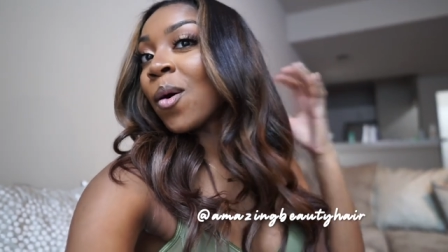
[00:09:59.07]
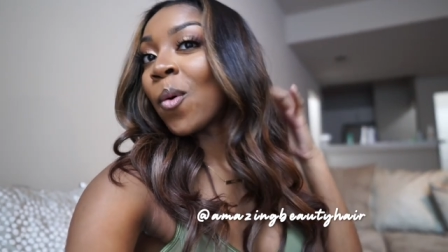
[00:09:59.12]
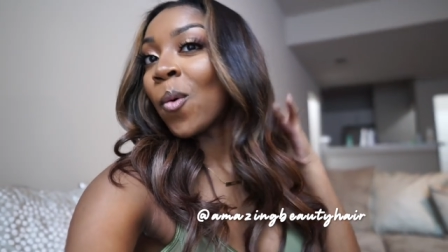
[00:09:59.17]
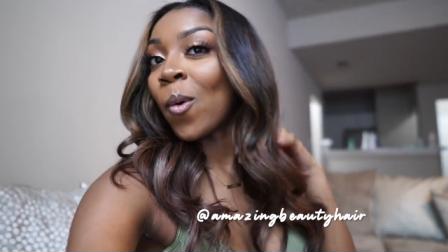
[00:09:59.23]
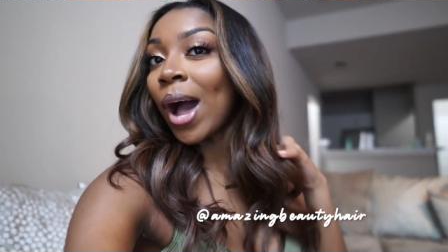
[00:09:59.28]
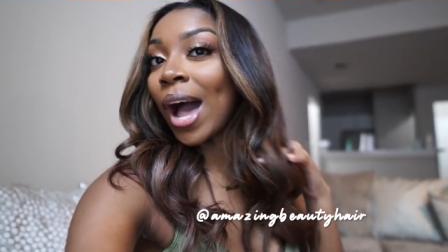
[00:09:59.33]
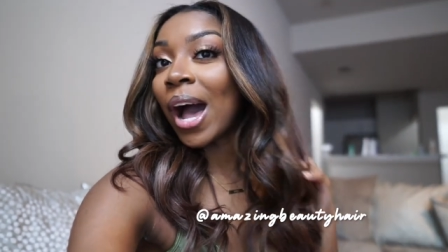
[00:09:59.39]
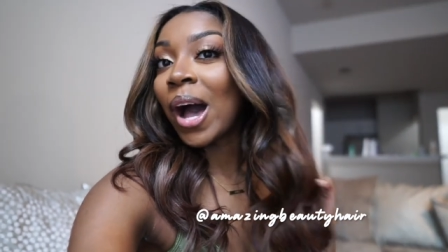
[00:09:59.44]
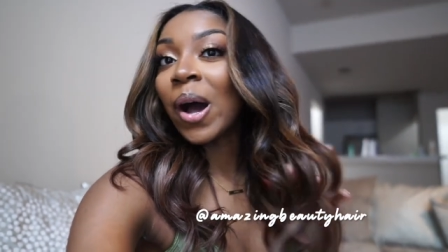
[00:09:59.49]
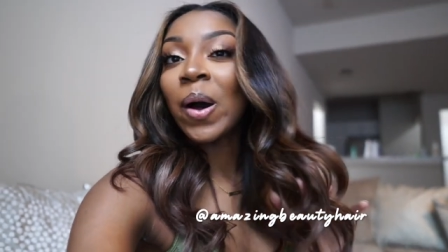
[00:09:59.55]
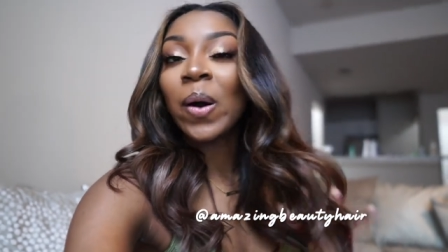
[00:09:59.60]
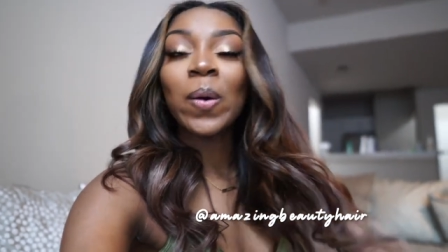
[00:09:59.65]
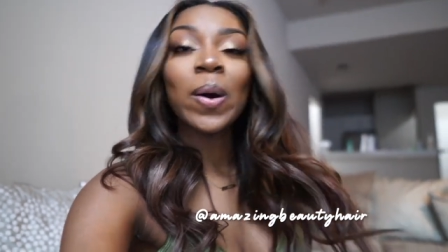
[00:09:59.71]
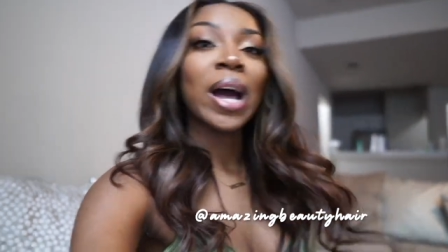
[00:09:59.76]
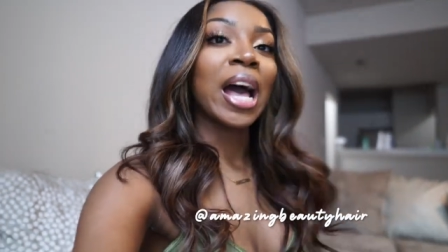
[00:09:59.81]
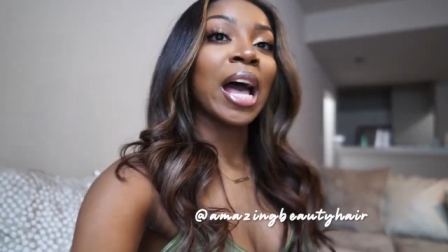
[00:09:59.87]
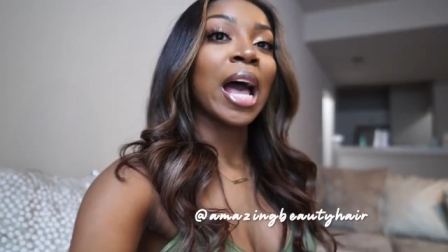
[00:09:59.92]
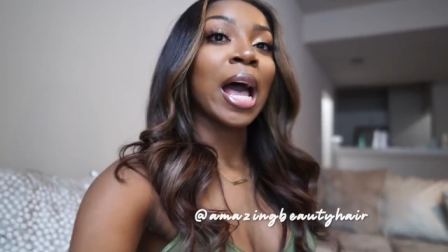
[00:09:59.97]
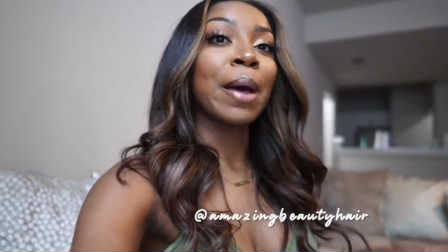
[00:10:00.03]
Wow,
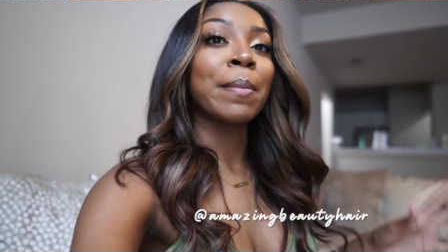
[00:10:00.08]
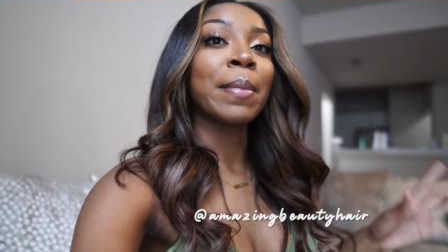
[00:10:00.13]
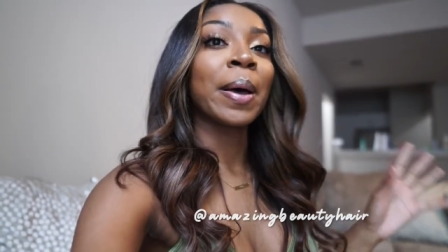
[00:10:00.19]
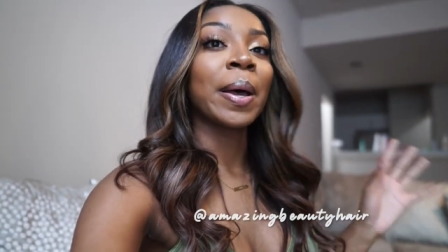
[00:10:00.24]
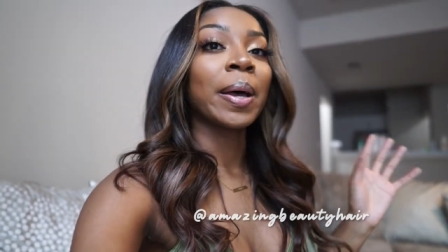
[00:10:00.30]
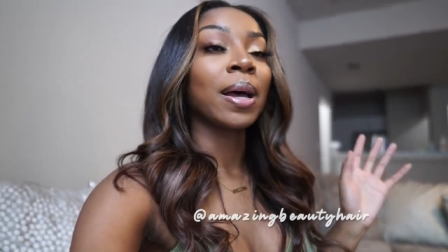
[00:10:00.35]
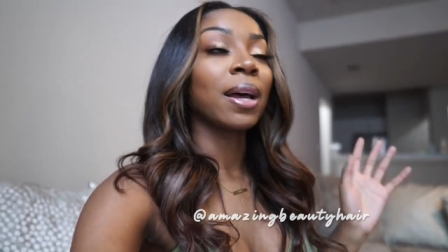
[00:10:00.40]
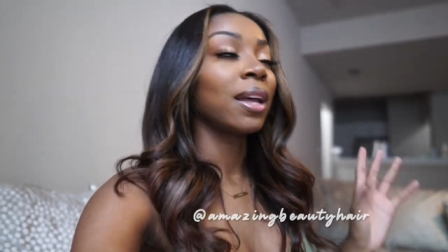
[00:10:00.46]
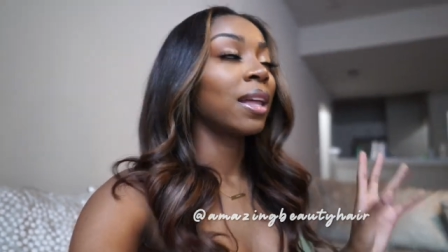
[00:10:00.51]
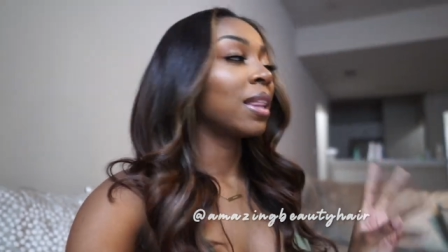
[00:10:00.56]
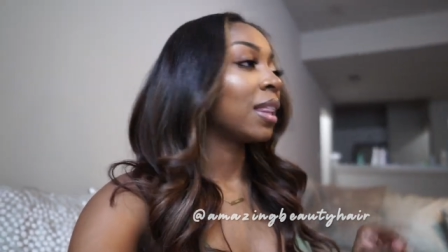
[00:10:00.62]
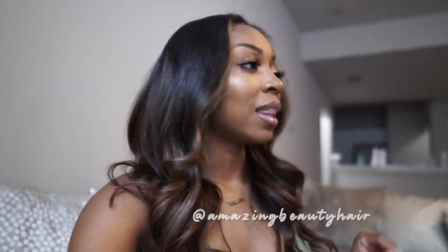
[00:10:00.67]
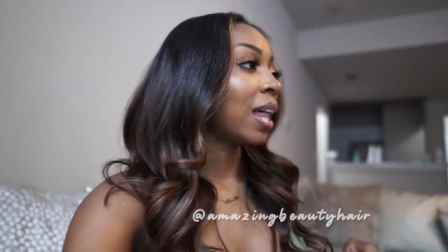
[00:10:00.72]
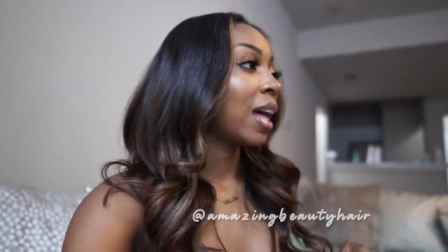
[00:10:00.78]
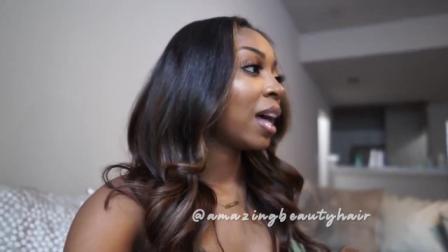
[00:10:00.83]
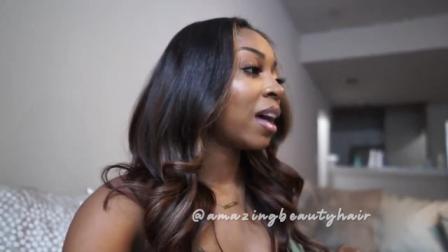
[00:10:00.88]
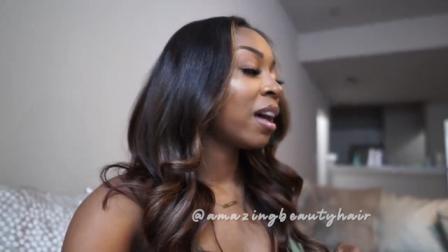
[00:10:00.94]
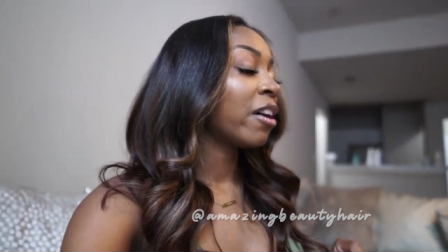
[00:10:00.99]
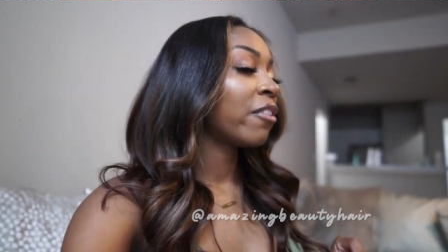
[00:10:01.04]
I'm in
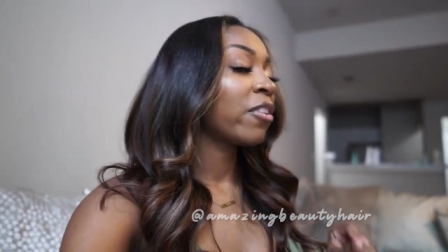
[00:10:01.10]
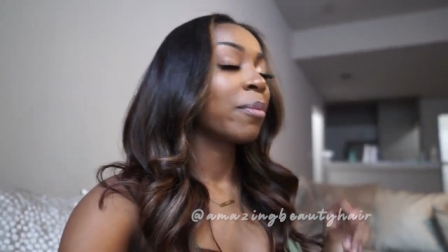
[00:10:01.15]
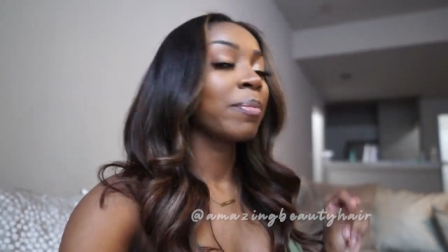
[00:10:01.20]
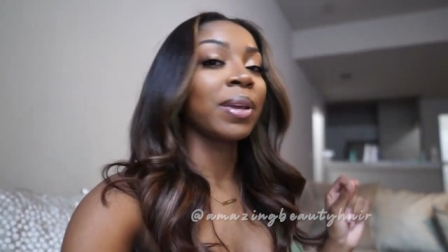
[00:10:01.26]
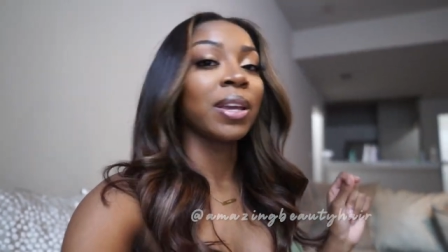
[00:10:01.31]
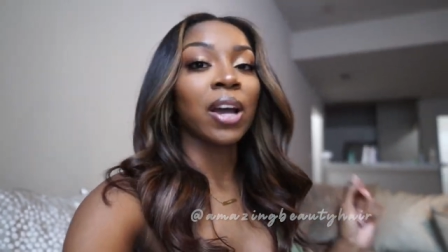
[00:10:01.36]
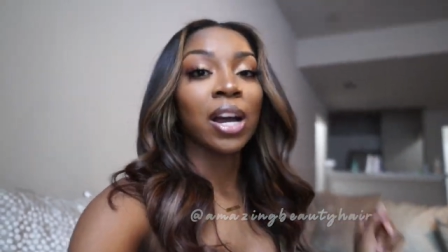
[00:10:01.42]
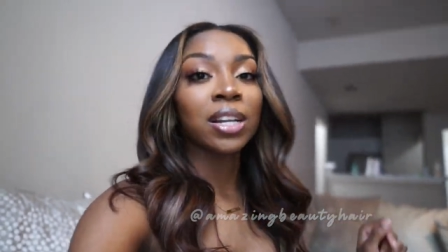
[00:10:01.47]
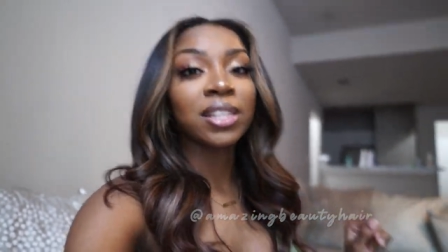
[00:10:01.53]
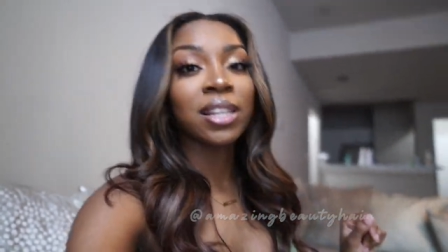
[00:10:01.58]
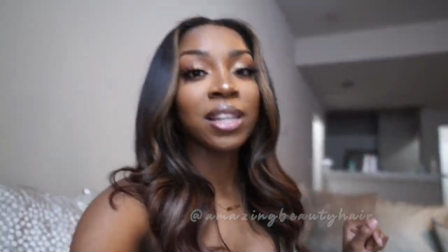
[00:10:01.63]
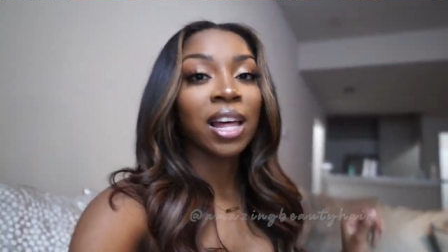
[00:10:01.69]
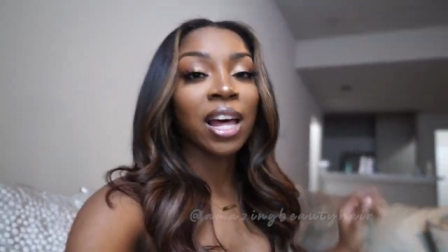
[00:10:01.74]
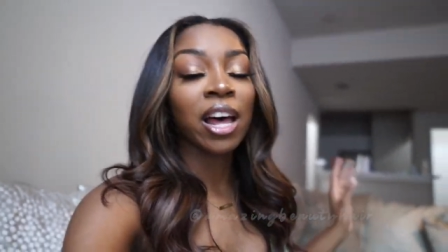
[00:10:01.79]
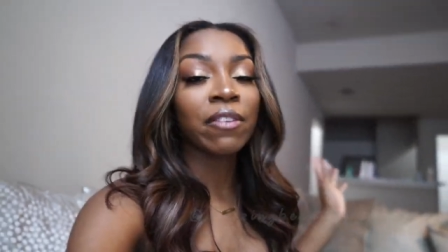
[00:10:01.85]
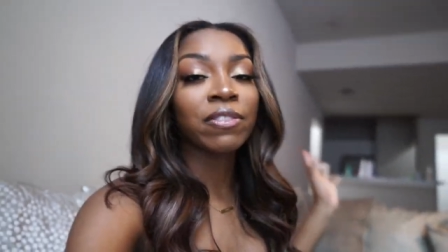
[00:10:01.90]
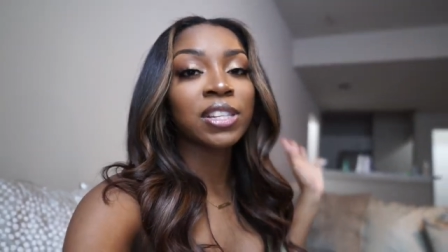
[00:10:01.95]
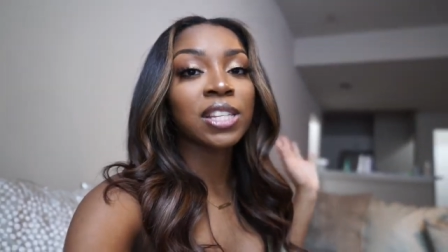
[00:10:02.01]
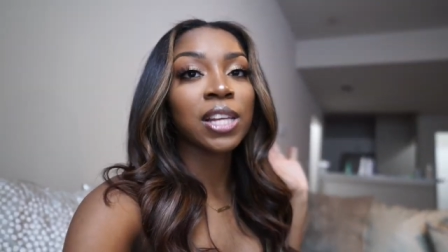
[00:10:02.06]
love, beyond in
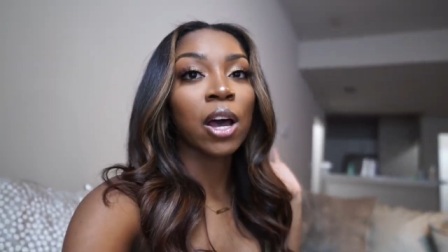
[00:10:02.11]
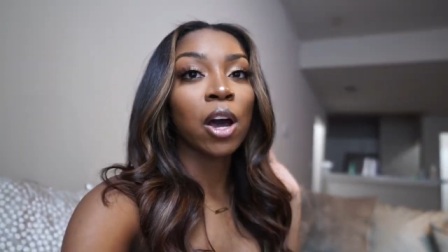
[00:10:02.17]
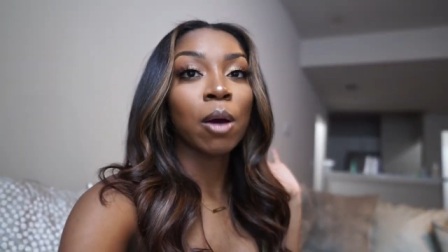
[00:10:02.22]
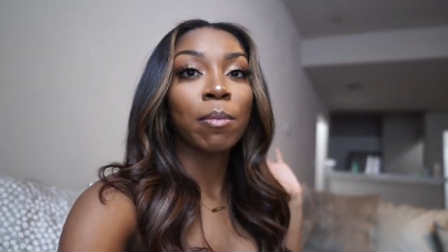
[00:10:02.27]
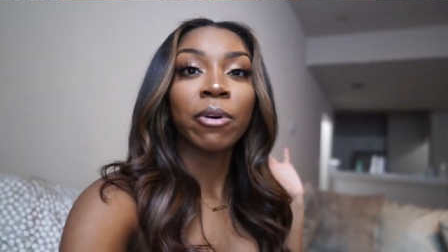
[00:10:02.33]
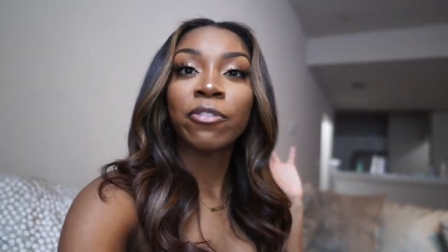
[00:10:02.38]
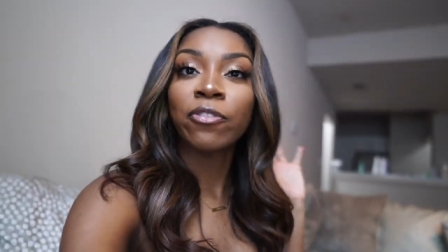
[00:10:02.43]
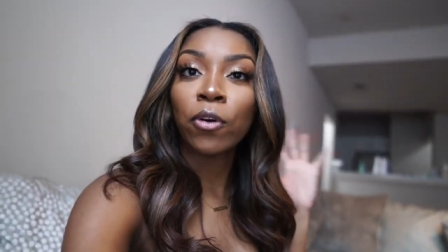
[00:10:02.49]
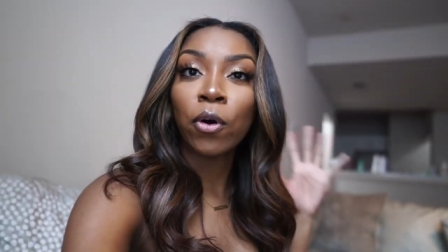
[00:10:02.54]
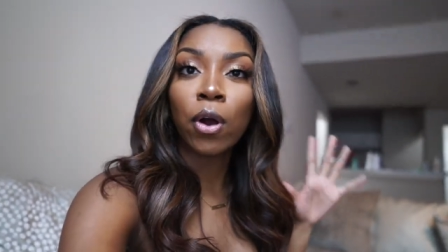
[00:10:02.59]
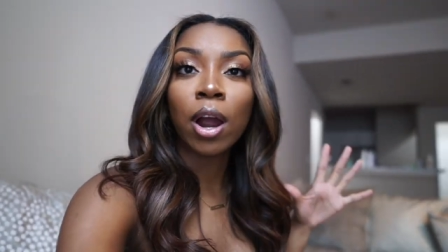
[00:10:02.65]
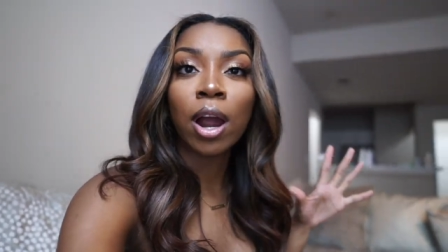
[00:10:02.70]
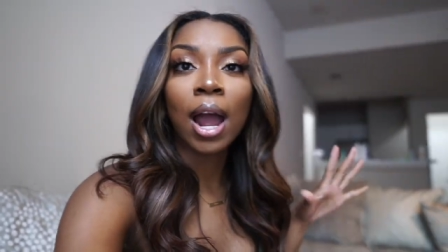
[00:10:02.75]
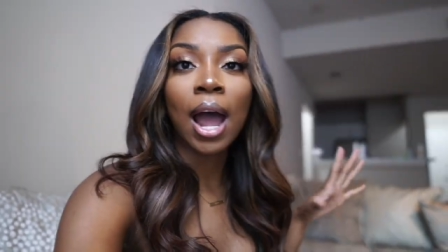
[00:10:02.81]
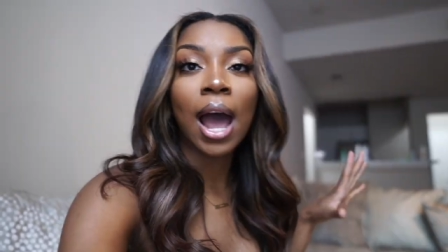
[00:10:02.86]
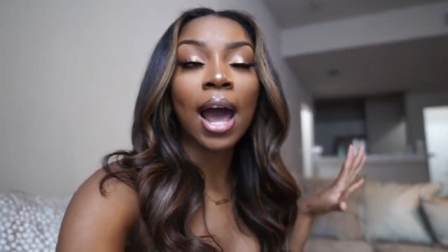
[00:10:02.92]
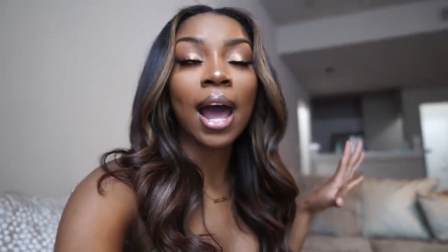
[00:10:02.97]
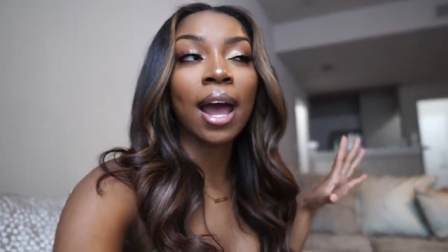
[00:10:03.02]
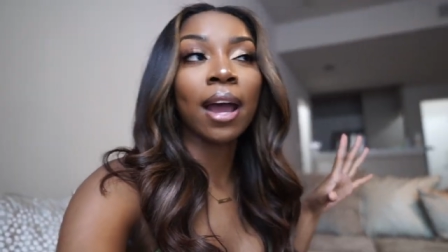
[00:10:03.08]
love. So before
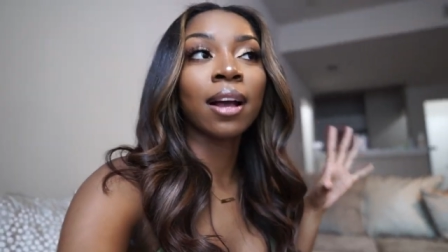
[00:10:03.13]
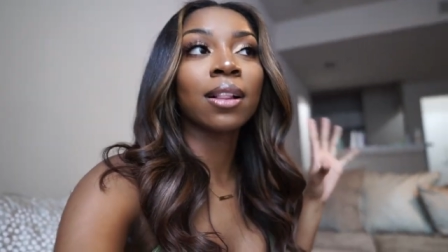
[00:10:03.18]
I